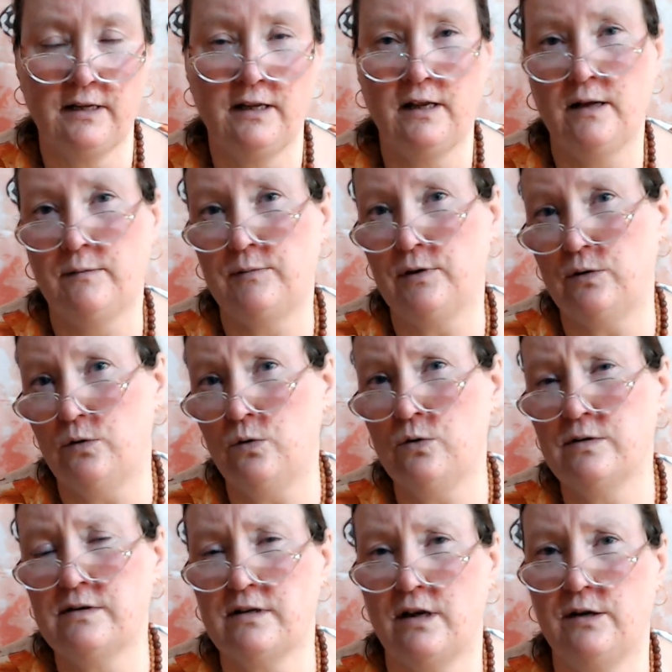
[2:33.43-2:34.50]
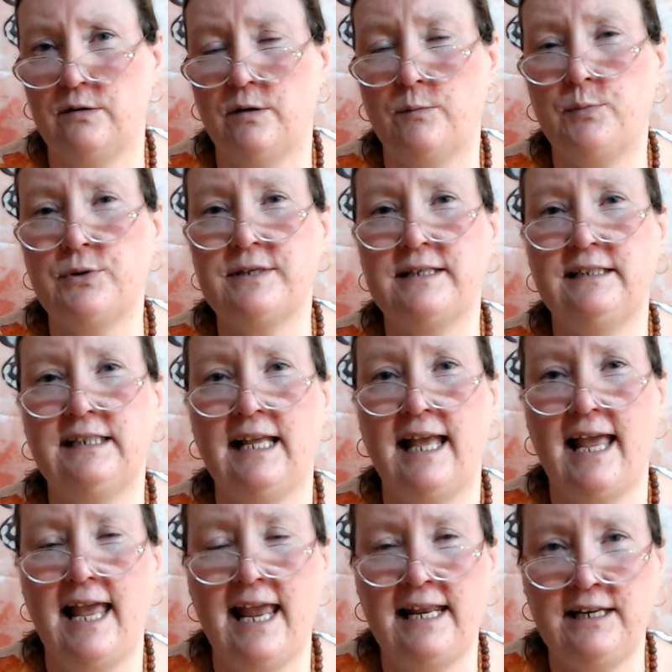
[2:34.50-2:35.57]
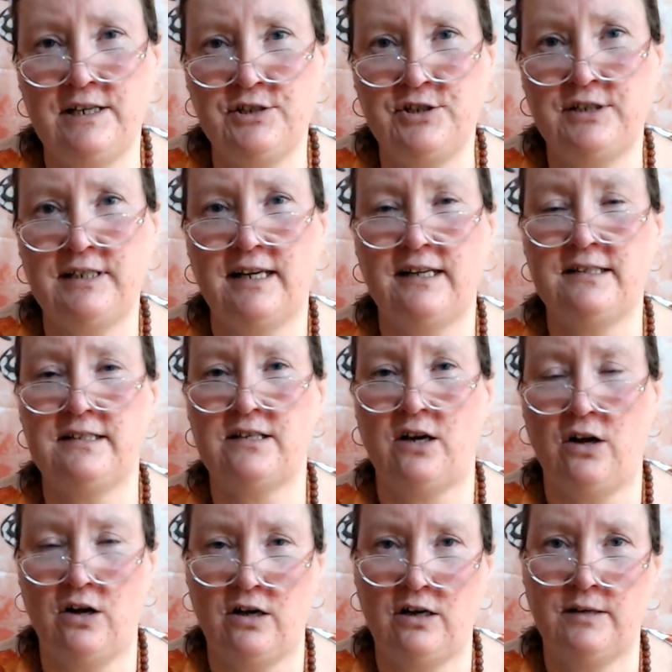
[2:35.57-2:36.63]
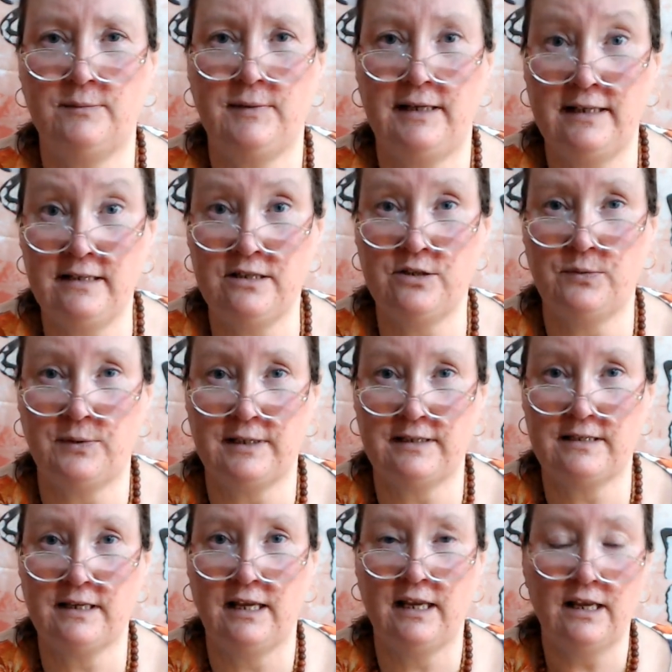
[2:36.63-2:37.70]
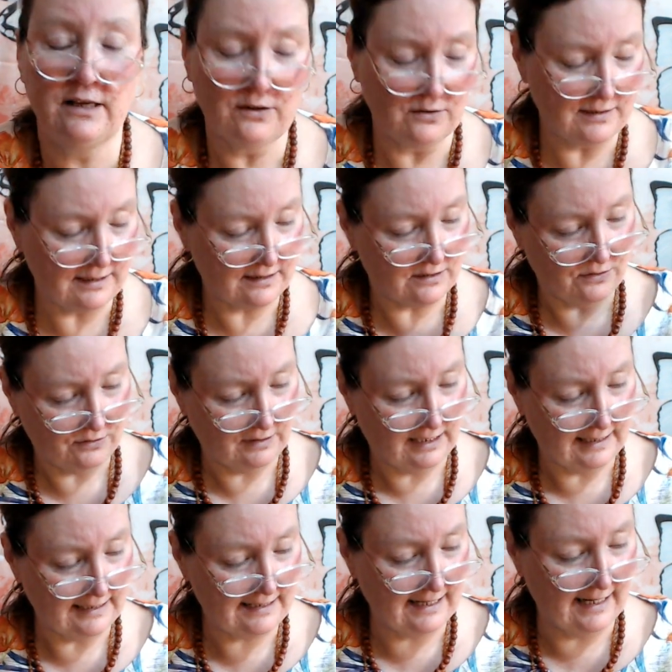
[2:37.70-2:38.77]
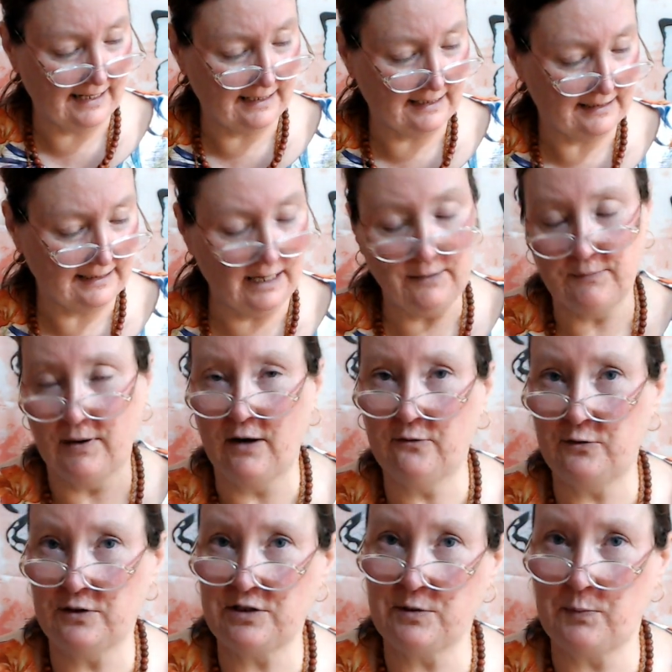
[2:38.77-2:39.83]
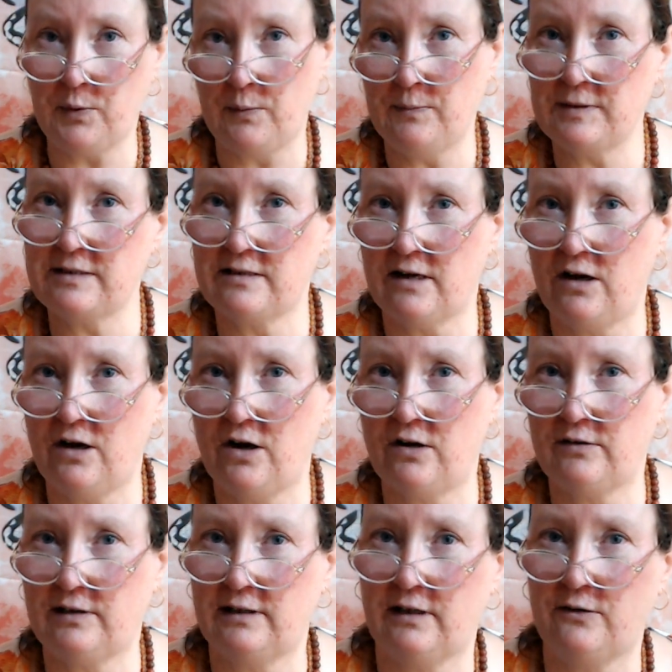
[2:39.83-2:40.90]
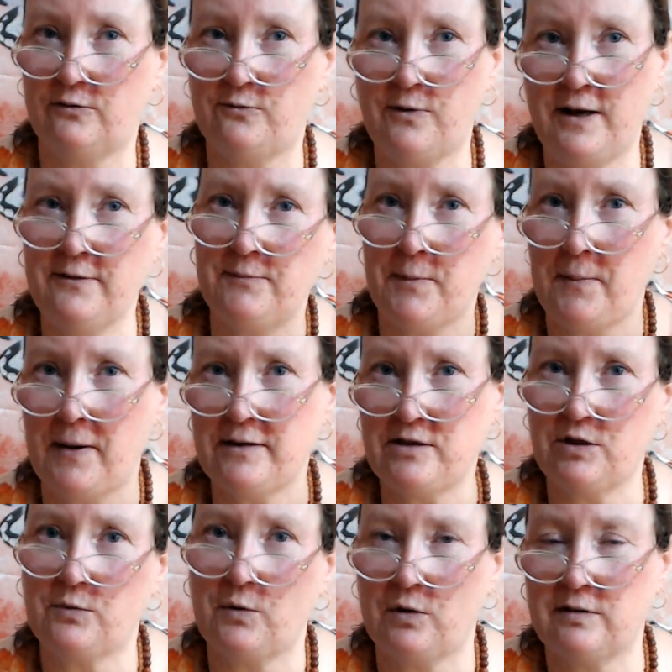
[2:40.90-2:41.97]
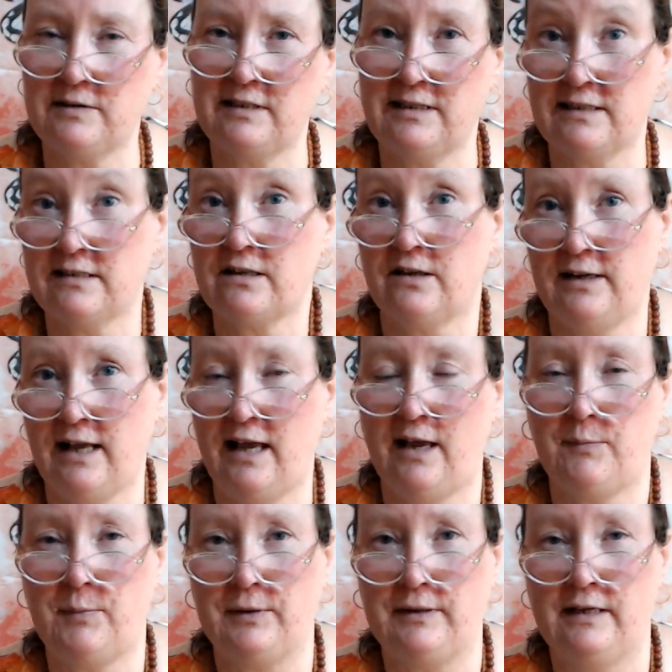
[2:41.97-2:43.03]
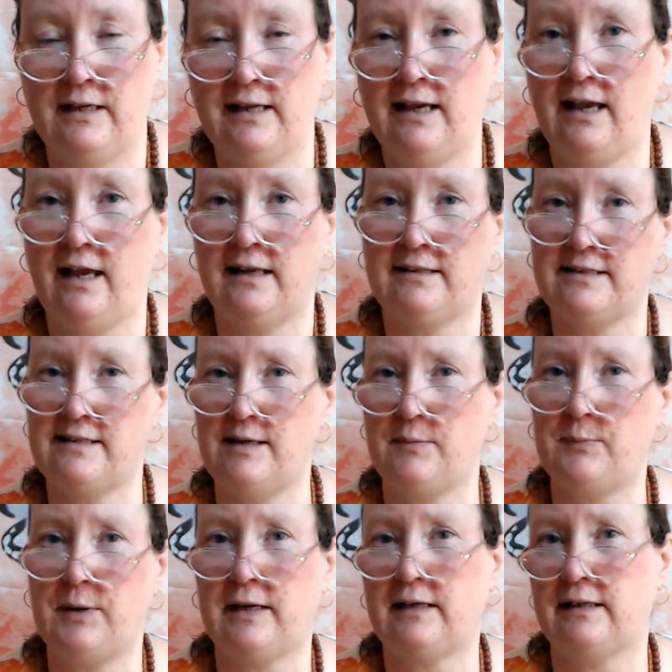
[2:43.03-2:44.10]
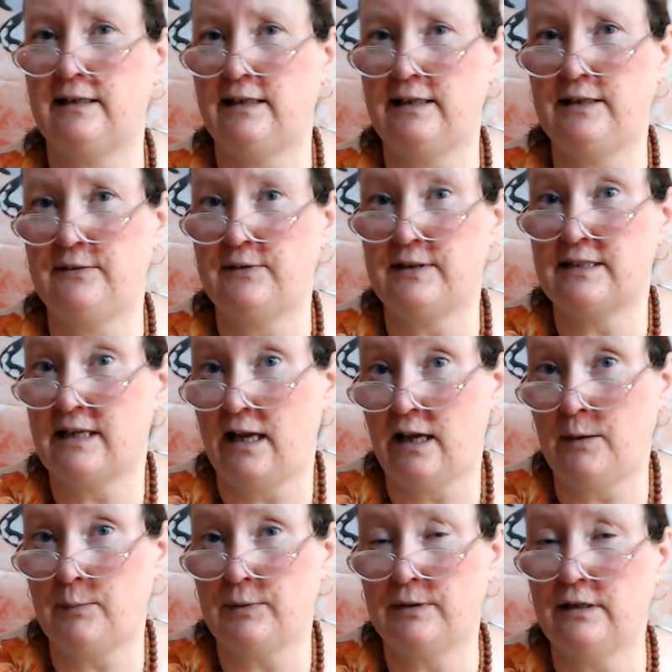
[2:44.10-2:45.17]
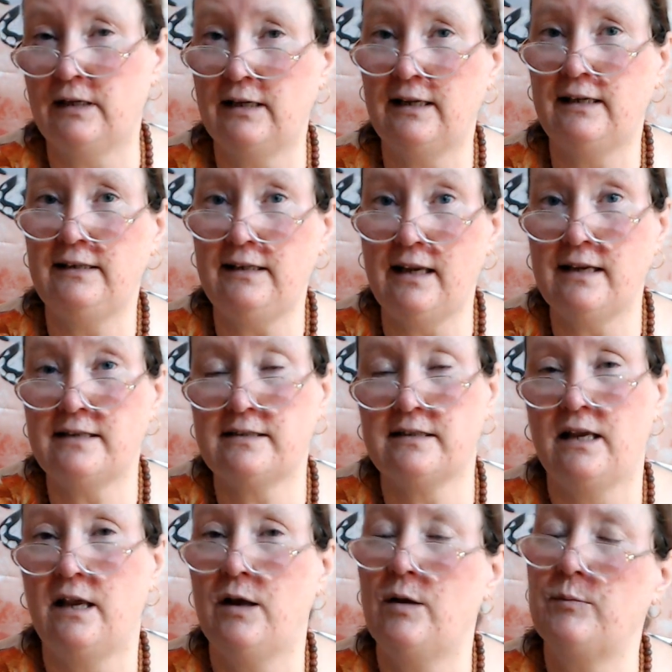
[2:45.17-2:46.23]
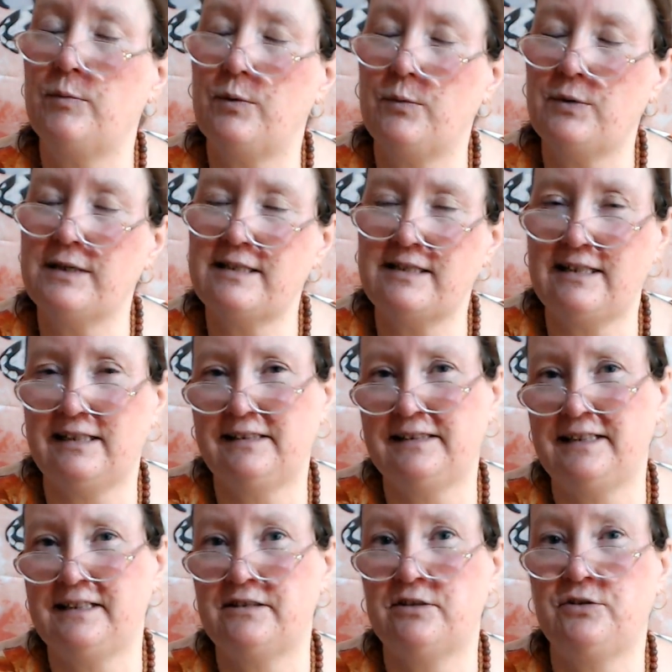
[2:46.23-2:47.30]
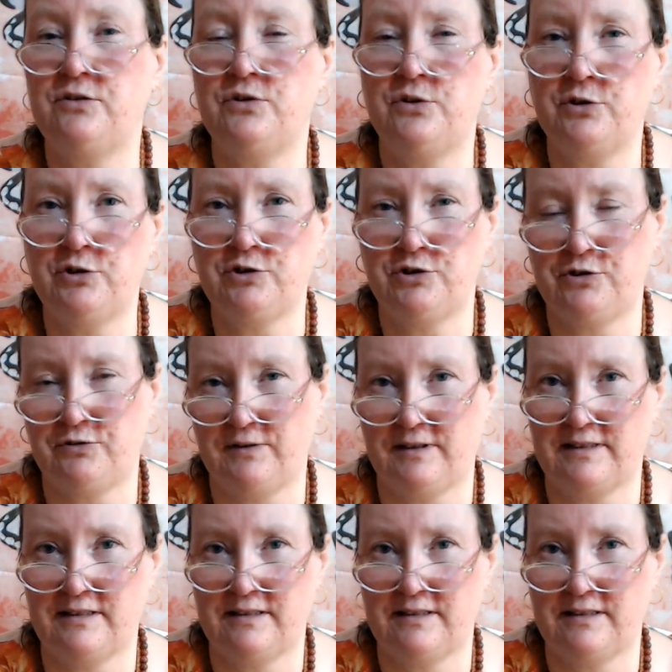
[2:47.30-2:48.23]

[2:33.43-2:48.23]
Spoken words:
But also putting the energy and time into it. Because it's all right saying, yep, I've wished upon the star and I've waved my magic wand and it's going to happen. And sit back and leave it to happen. Yes, but we still need to nurture it.